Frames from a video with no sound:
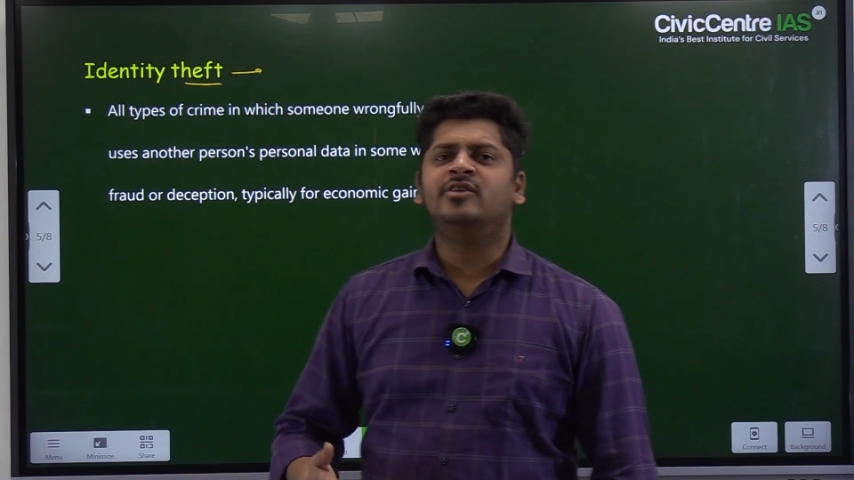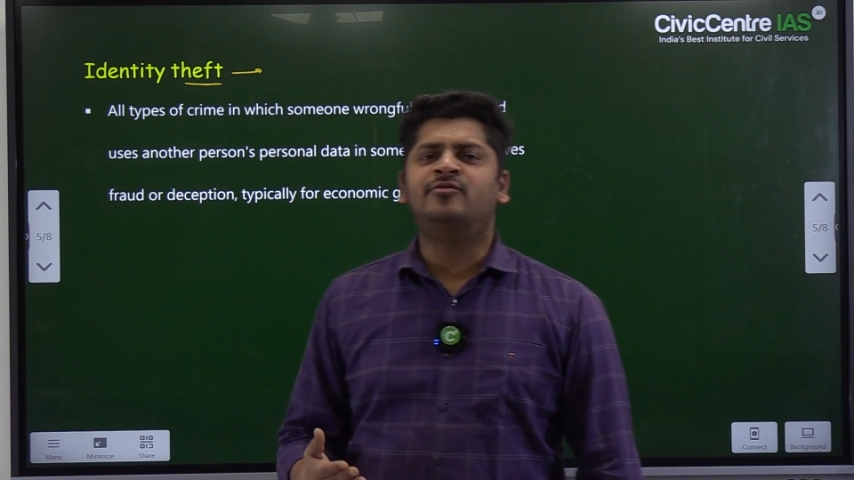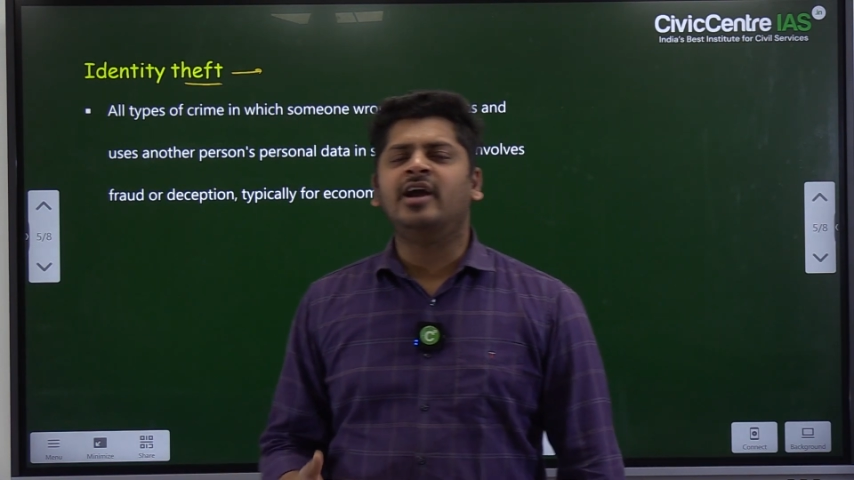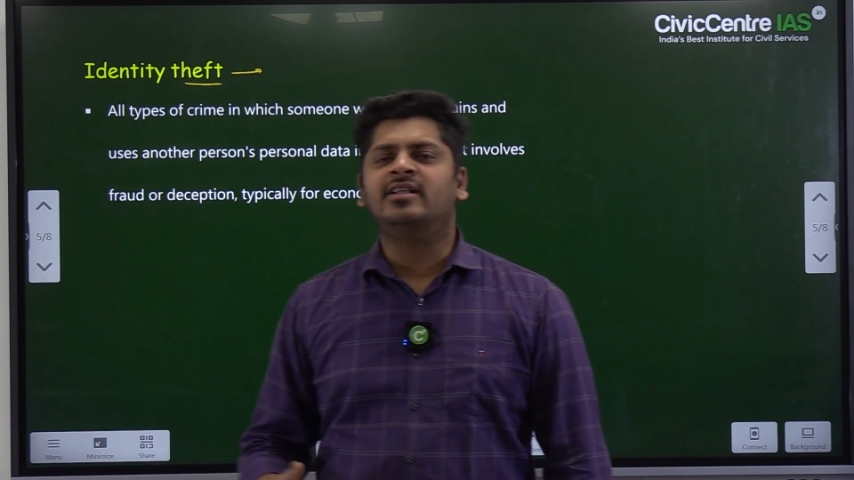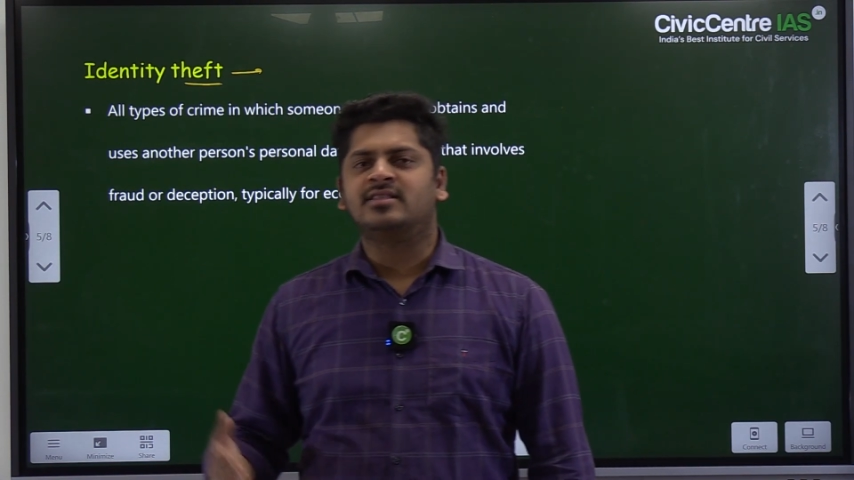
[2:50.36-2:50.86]

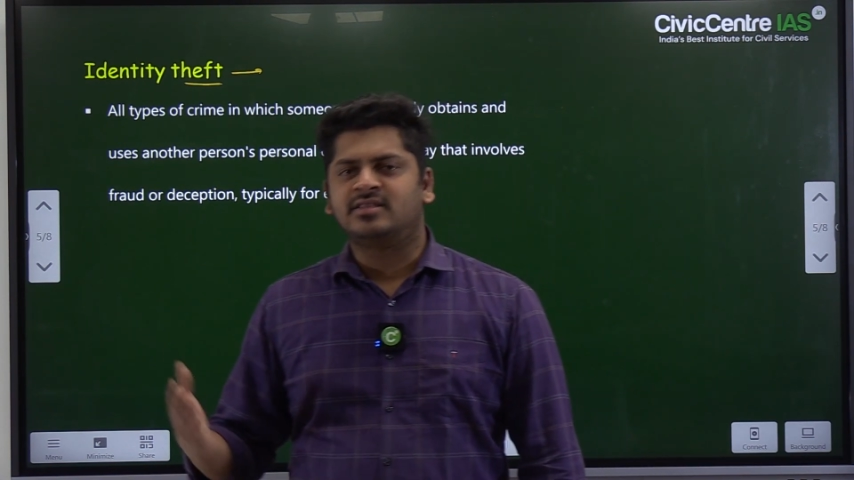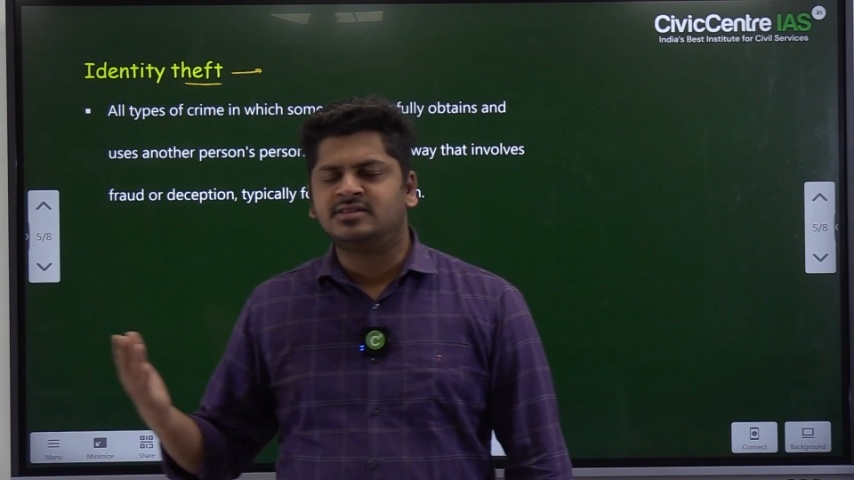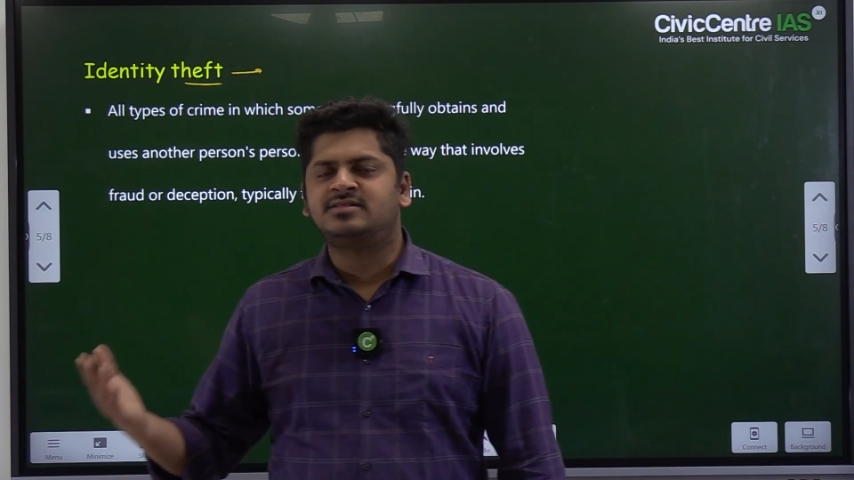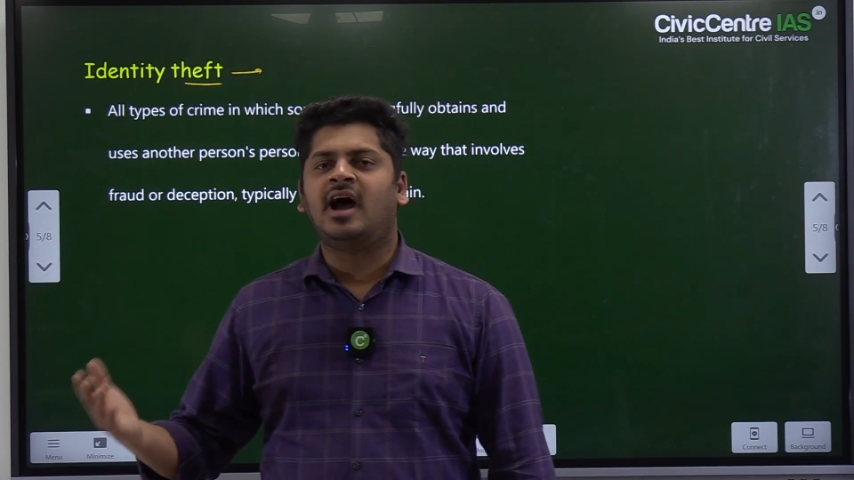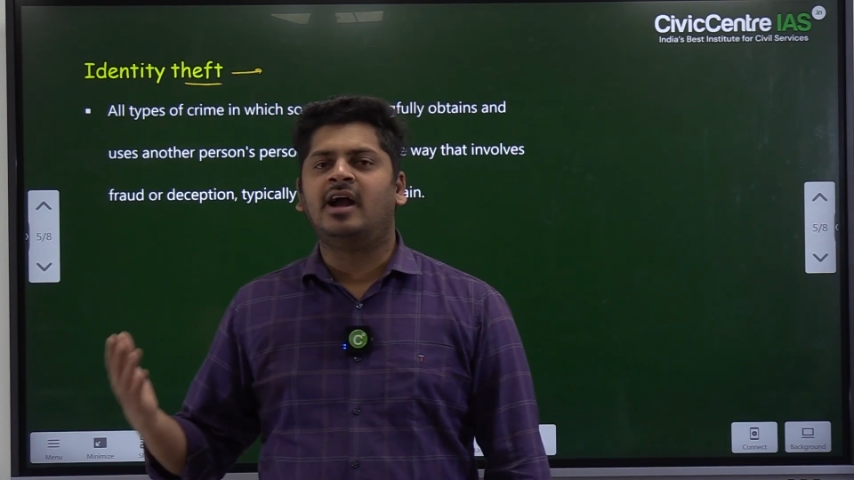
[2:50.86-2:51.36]
define
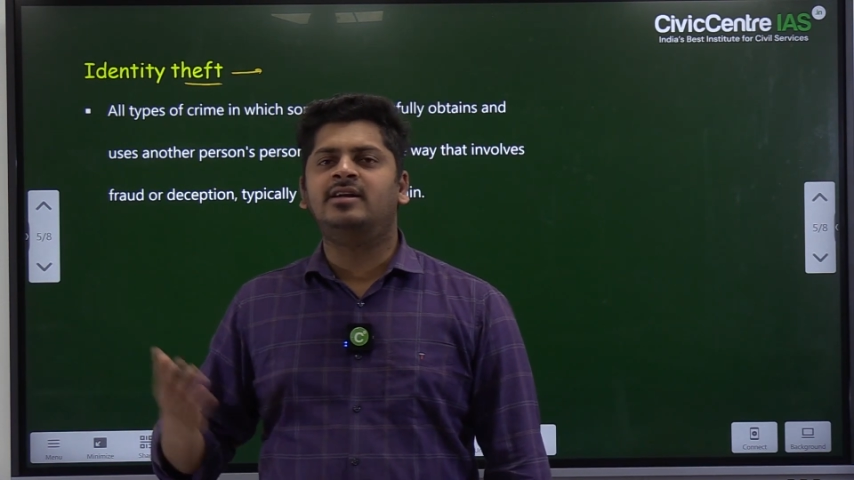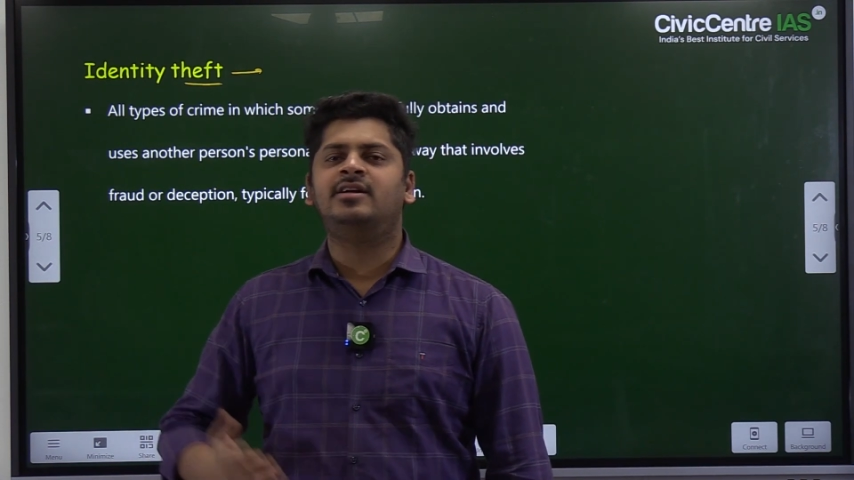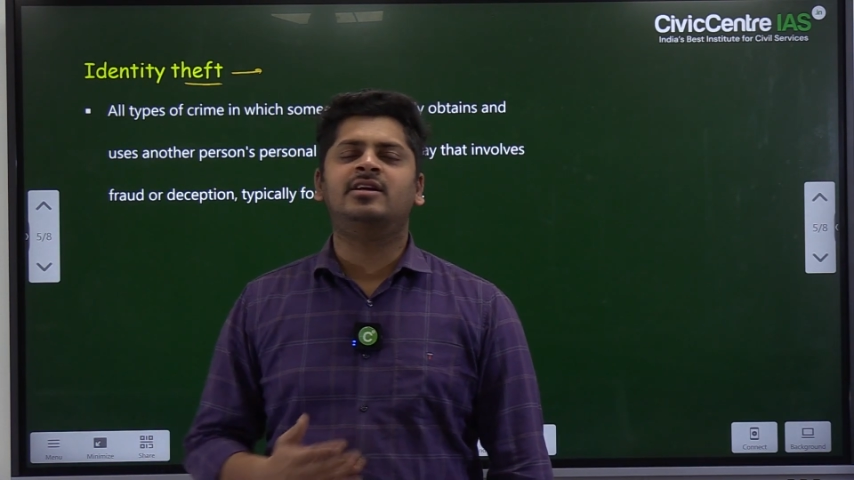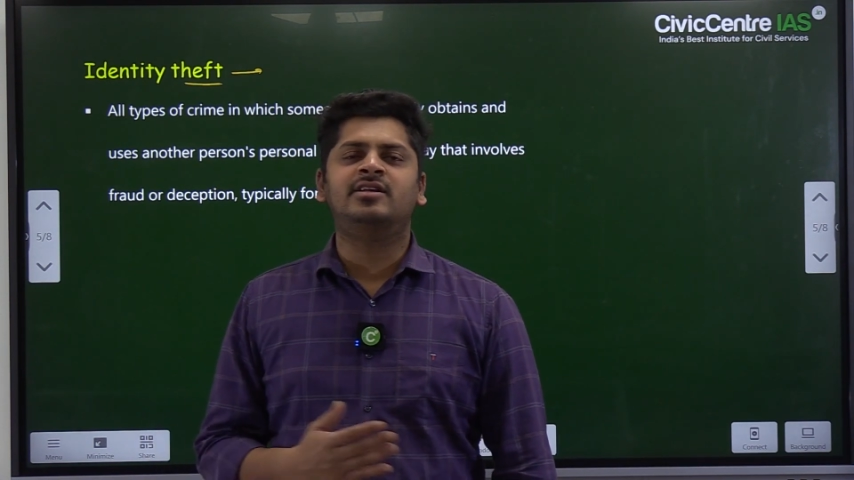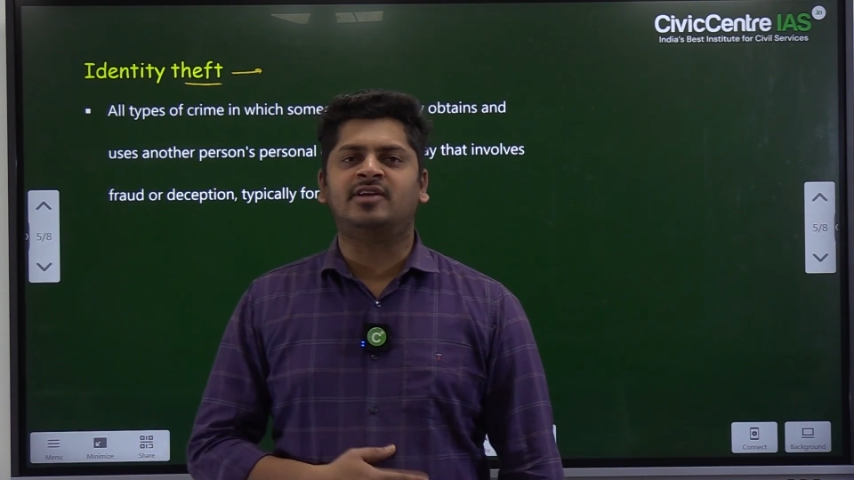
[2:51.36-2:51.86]
this identity